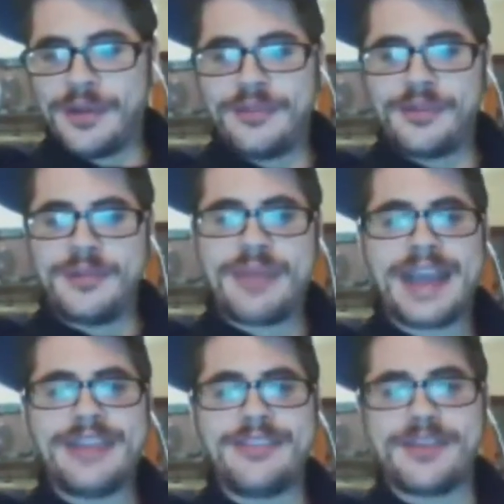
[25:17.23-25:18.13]
when
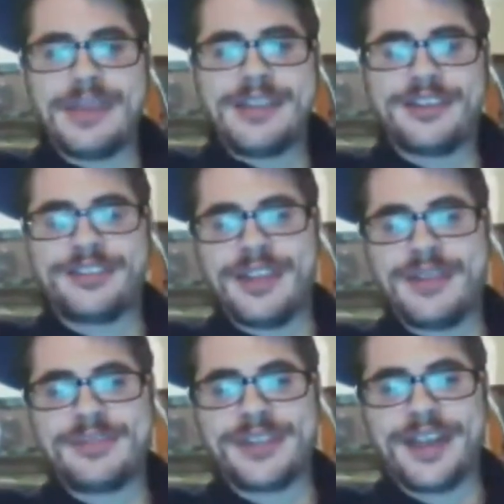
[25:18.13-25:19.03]
Patty Verbeek
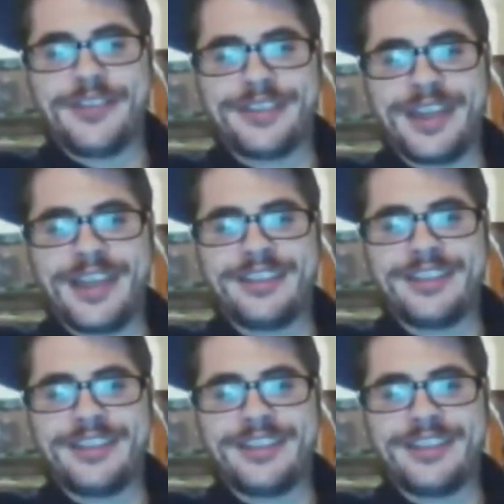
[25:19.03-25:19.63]
himself says